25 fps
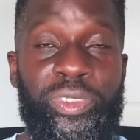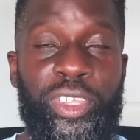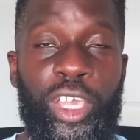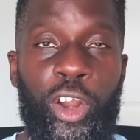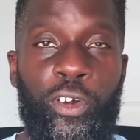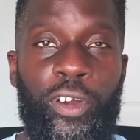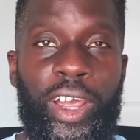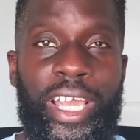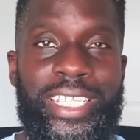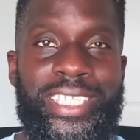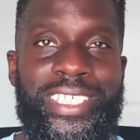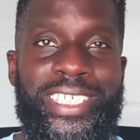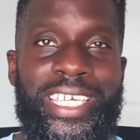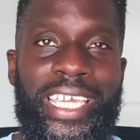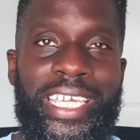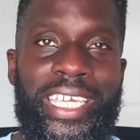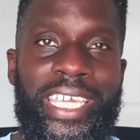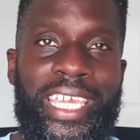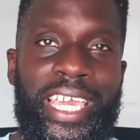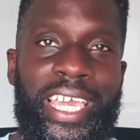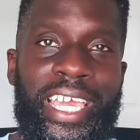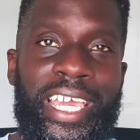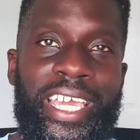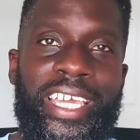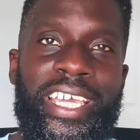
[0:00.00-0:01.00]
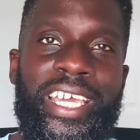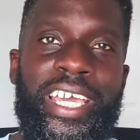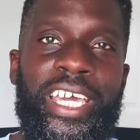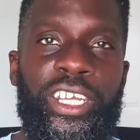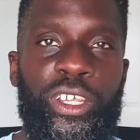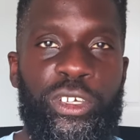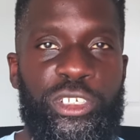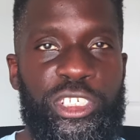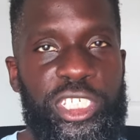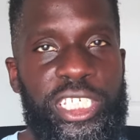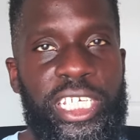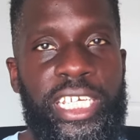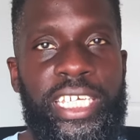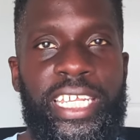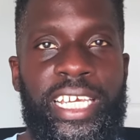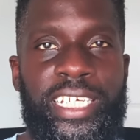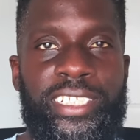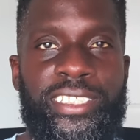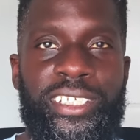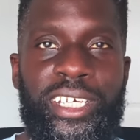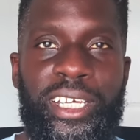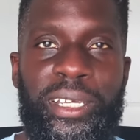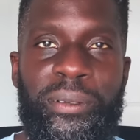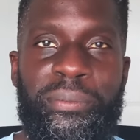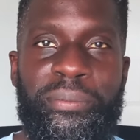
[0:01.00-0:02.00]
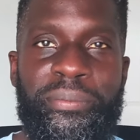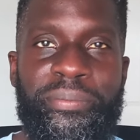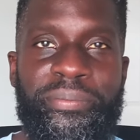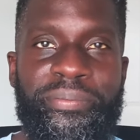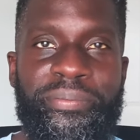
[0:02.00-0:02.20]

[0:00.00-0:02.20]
All right, take care, and I'll see you next time.